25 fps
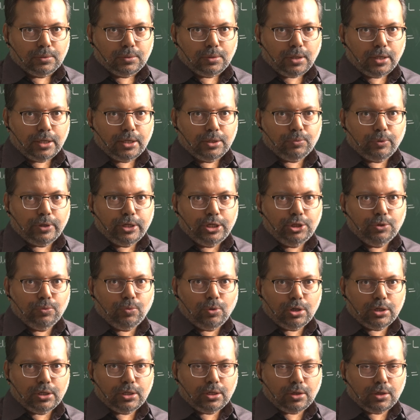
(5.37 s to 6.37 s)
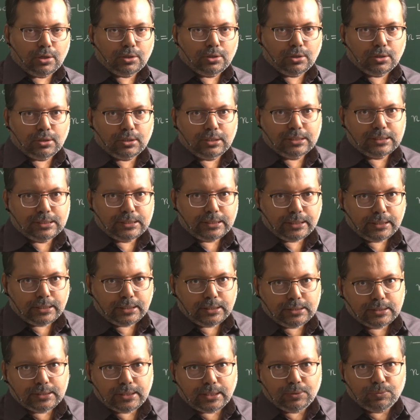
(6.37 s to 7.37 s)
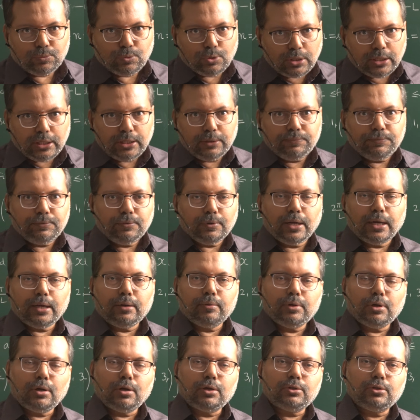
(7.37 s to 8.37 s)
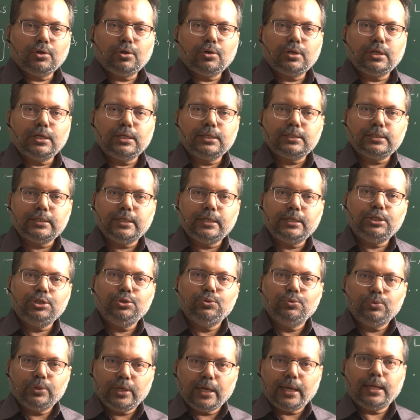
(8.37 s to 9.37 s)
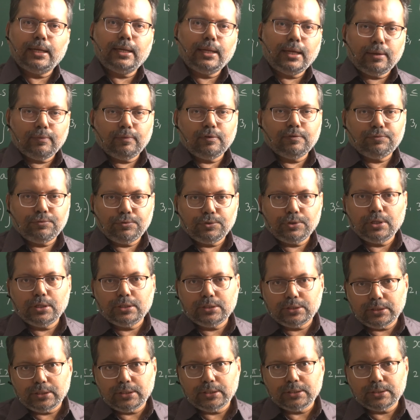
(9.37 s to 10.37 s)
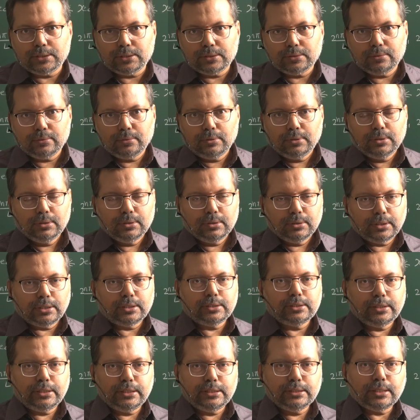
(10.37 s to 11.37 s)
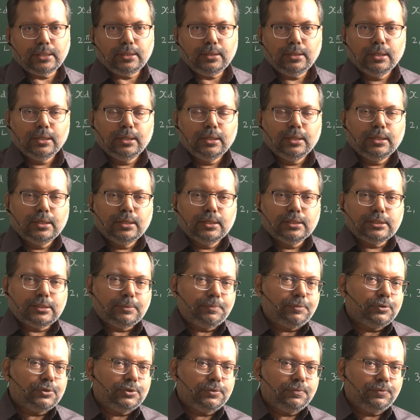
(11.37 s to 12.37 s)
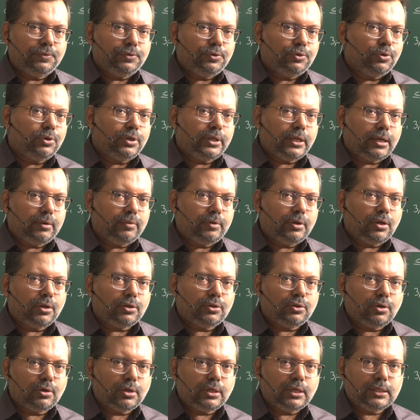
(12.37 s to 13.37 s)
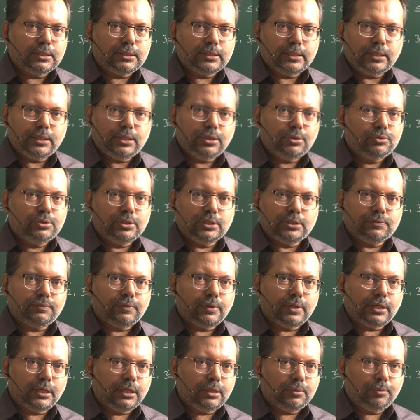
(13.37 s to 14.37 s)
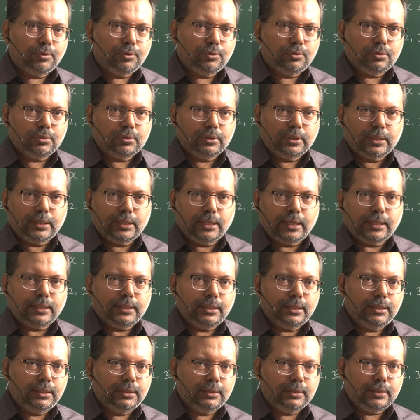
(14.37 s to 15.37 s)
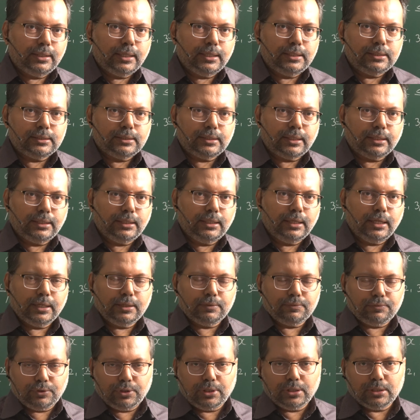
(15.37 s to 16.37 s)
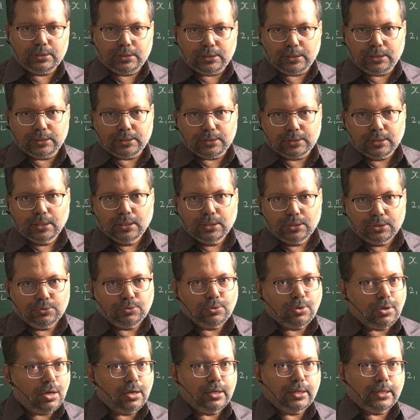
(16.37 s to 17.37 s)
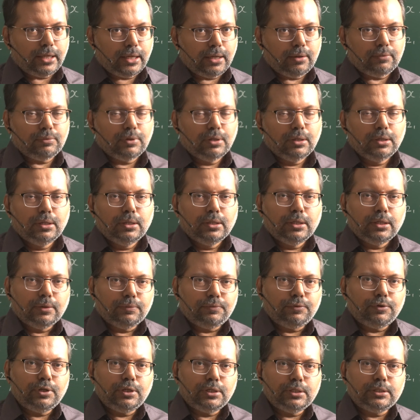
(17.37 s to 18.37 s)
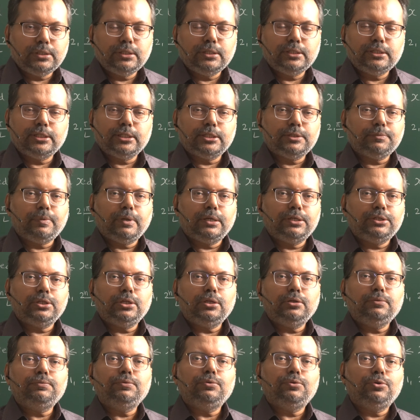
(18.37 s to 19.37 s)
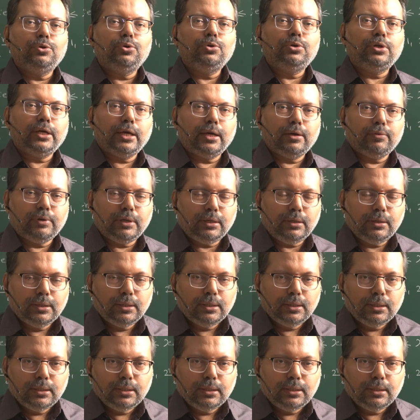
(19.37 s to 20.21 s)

And why do you want an orthogonal set is that only if you have an orthogonal set you can have a Fourier series. That is the reason. Suppose if you don't have an orthogonal set, you just forget about that. There is nothing like Fourier series. You can't have a Fourier series expansion if you don't have a